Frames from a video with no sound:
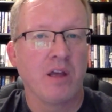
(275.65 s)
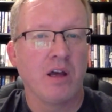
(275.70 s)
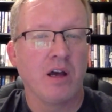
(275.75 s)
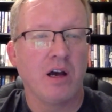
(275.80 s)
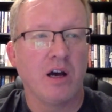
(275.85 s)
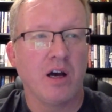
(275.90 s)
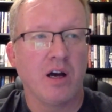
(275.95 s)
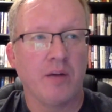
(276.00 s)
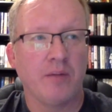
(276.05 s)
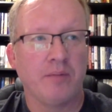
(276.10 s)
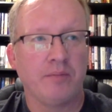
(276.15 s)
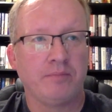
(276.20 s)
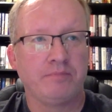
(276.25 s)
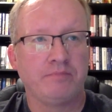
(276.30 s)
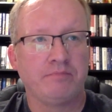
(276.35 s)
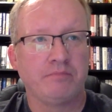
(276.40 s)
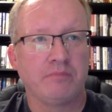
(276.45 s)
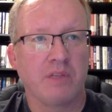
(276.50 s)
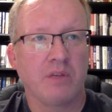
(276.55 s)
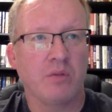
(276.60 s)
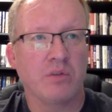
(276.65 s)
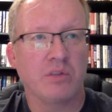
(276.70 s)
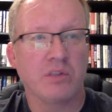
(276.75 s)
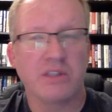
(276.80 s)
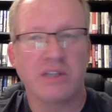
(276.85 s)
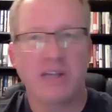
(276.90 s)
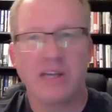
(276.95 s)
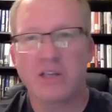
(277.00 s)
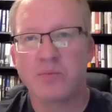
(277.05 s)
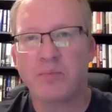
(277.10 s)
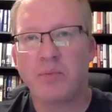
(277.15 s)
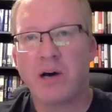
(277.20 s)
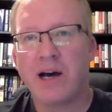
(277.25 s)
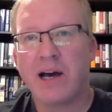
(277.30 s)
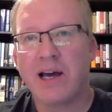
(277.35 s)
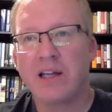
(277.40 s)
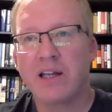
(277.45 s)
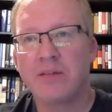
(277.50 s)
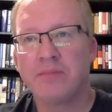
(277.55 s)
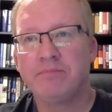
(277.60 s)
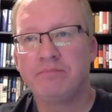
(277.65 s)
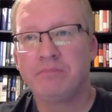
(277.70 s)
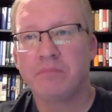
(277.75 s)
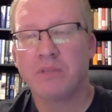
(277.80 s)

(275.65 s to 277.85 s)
Um, he was a test pilot,